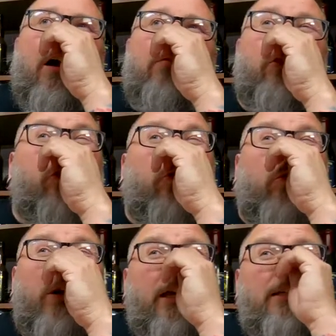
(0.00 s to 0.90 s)
I was
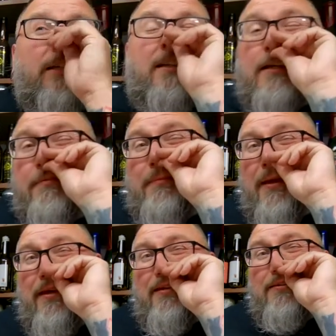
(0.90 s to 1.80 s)
26
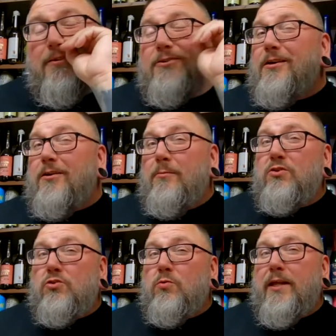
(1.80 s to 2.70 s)
maybe, so you're talking
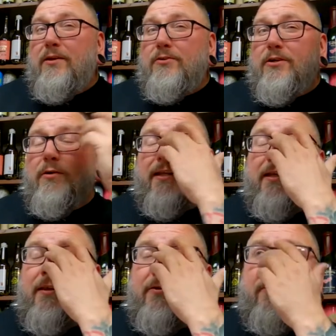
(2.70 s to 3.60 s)
almost 20 years ago,
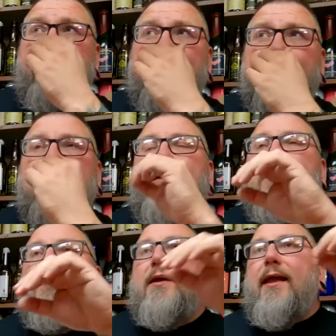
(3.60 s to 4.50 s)
18 years ago,
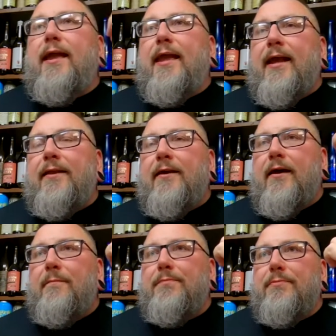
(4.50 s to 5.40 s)
and
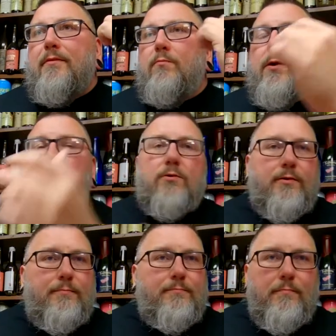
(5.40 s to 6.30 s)
I
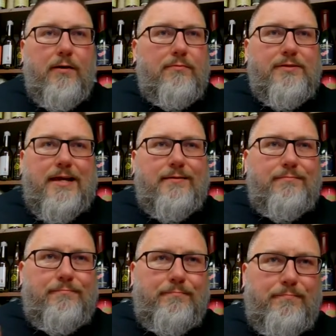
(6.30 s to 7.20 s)
was
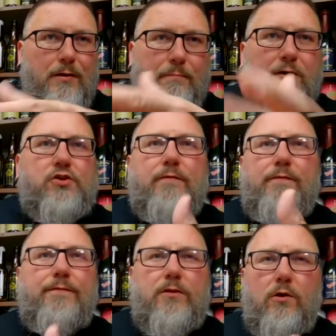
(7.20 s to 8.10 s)
getting a bunch
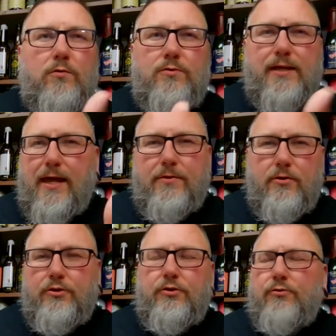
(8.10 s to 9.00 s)
of clothes
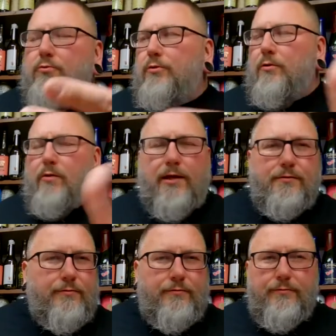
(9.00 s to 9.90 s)
together to donate
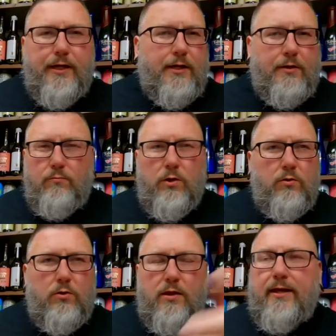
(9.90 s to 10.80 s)
to, like, Goodwill
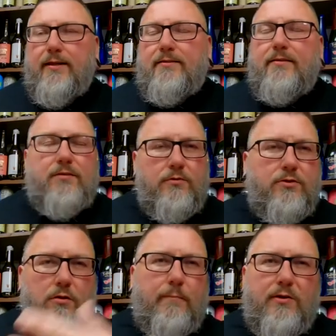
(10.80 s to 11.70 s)
and all that kind of stuff, so I was
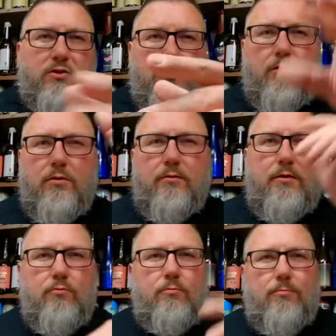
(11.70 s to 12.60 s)
going a bunch of,
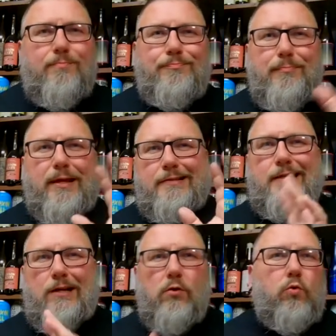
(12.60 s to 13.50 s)
through
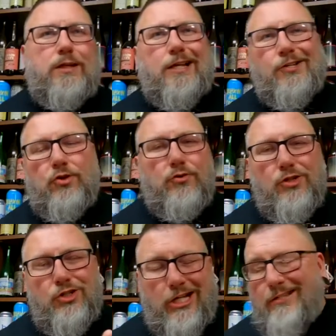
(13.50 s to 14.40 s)
basically old t-shirts
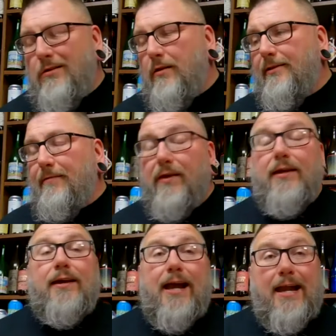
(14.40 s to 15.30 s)
and jeans and all that
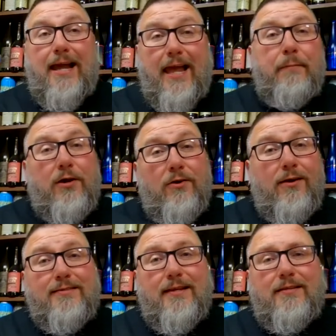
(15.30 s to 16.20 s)
stuff, and I came
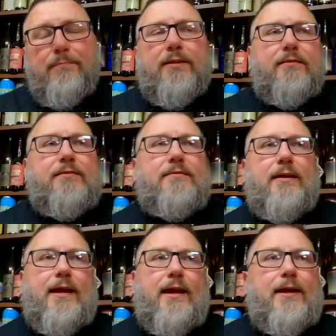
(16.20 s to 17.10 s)
across this, but this is,
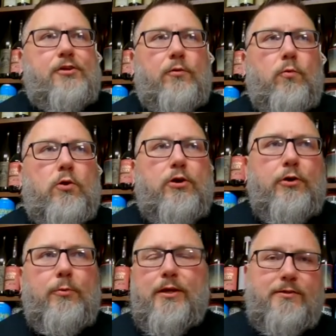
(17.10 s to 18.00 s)
like, I actually ordered a
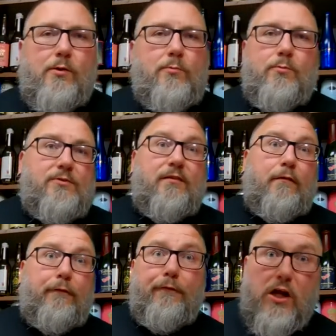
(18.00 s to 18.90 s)
new one, because the old one was
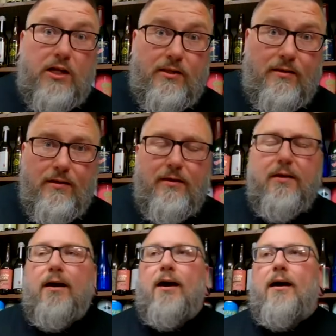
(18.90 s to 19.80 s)
just fucked,
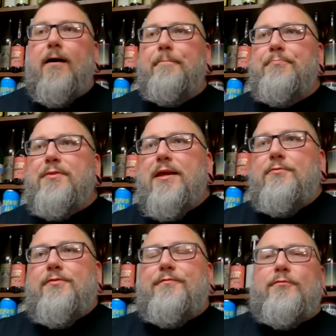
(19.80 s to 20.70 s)
and it
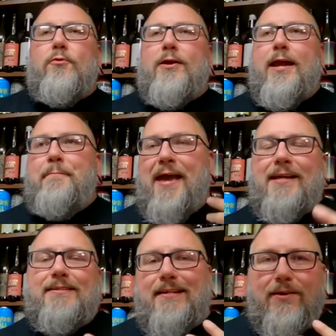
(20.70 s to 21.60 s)
was for a
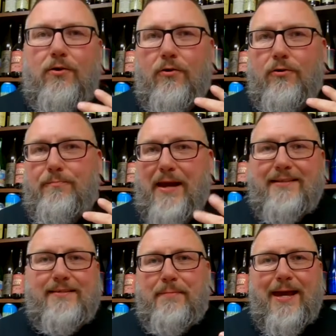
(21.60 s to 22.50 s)
magazine called
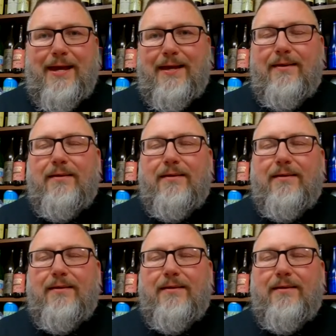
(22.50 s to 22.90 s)
Massive Mag,